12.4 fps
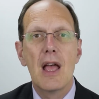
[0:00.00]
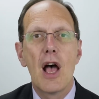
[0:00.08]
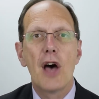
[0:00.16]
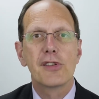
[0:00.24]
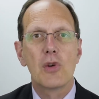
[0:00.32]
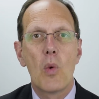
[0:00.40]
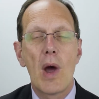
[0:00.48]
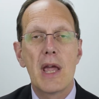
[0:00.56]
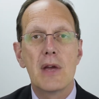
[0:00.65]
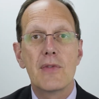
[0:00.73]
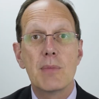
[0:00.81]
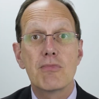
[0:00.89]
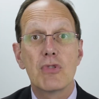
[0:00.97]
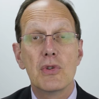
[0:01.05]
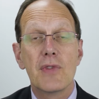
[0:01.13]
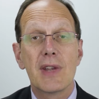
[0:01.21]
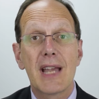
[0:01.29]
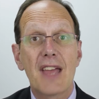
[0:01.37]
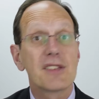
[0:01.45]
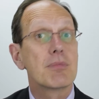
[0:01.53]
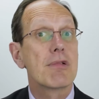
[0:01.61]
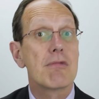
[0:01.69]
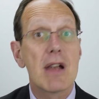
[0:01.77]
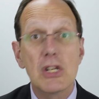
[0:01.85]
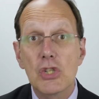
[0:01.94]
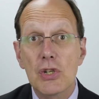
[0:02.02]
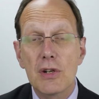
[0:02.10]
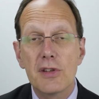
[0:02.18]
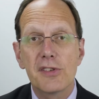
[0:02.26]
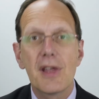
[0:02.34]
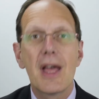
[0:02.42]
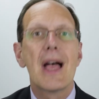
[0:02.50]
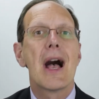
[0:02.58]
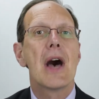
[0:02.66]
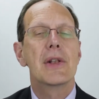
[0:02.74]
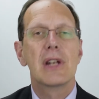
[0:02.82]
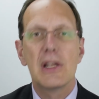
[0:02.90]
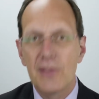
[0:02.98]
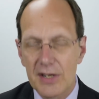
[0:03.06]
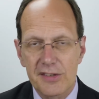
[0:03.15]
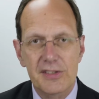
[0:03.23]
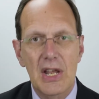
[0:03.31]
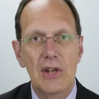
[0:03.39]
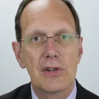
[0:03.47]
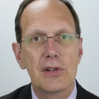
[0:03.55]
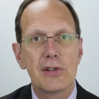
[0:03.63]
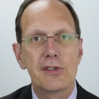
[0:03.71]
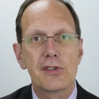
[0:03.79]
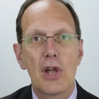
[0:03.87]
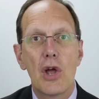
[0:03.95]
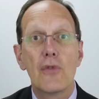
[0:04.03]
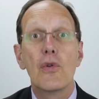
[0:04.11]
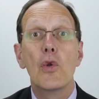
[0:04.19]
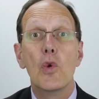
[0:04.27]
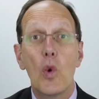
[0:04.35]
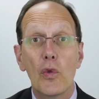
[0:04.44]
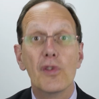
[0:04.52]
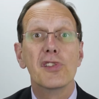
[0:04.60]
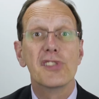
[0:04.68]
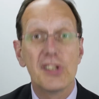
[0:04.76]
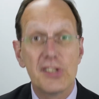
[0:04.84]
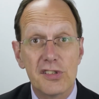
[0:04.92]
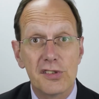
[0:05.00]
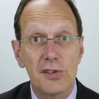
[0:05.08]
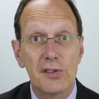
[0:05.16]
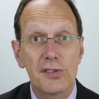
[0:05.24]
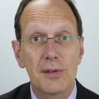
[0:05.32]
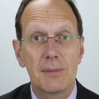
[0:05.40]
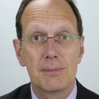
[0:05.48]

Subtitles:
as a way of improving aspirations and living standards for northern citizens.